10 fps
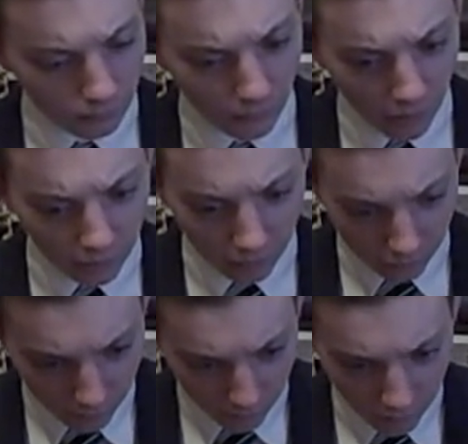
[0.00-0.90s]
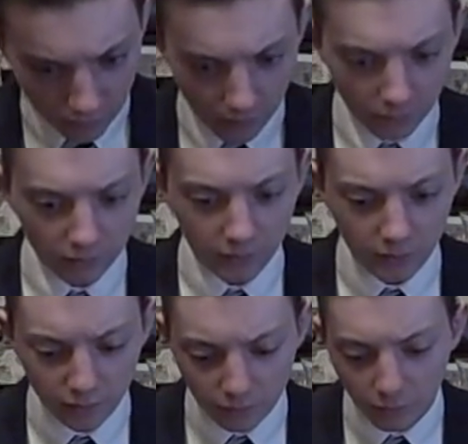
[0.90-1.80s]
Yeah, it doesn't resemble the.
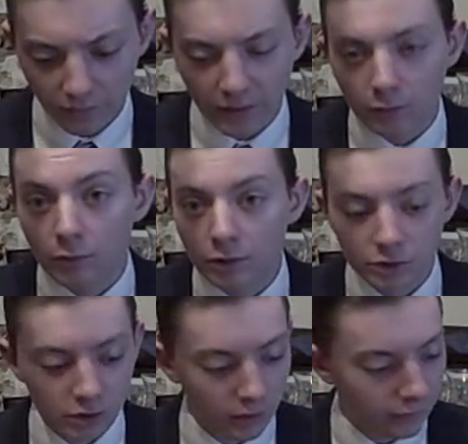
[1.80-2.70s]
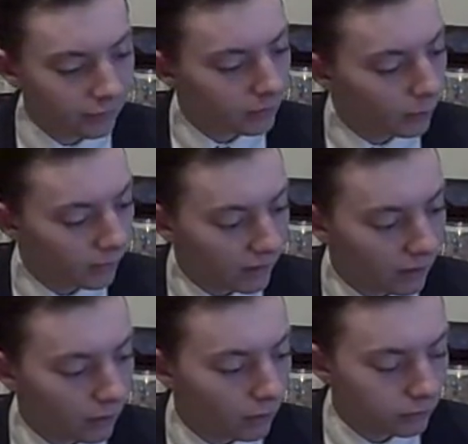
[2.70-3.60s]
This is more of like an orange color. This is more of like a
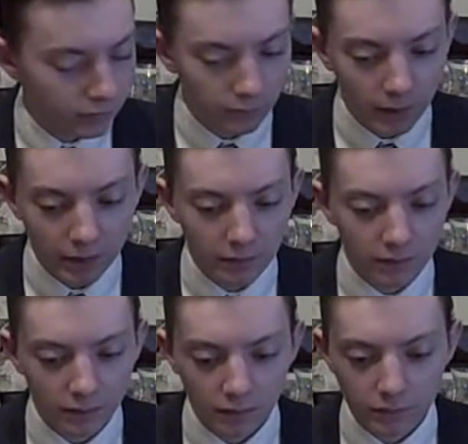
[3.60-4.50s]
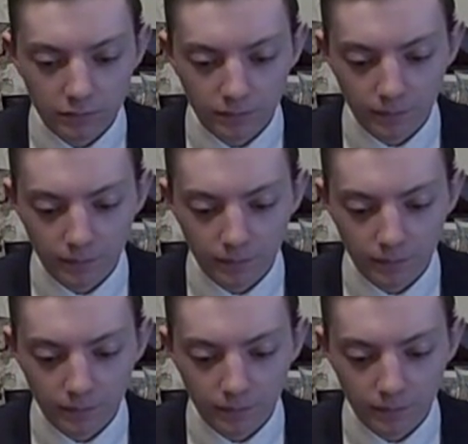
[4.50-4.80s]
golden white color.